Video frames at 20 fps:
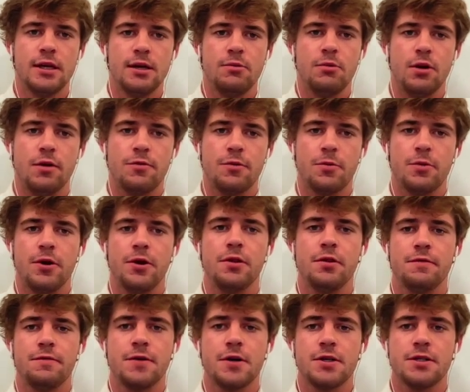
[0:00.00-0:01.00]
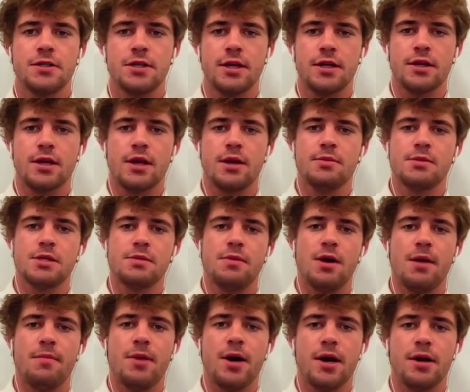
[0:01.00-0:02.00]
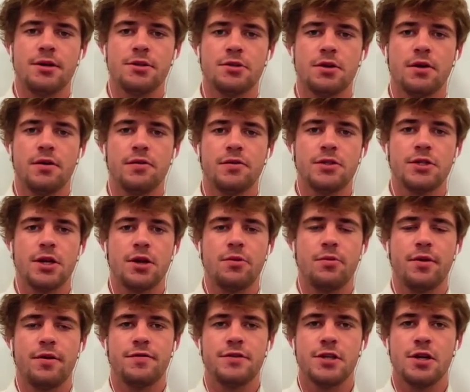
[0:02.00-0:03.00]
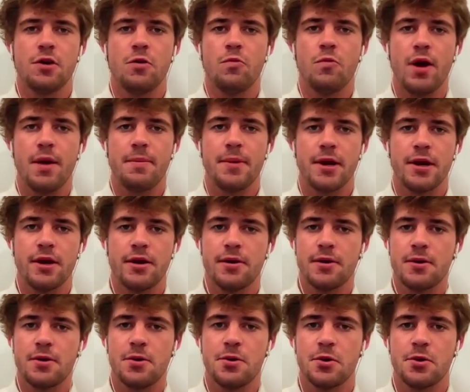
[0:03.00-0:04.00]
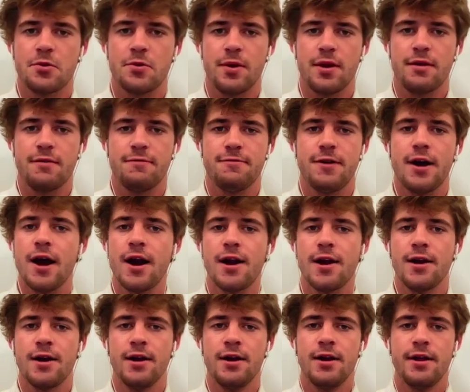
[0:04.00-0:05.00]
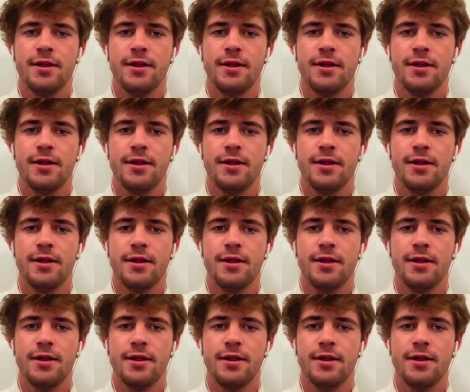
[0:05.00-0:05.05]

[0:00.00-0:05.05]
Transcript: Well, for one, the first thing that comes to my mind is all of a sudden we've seen a weapon here called Greek fire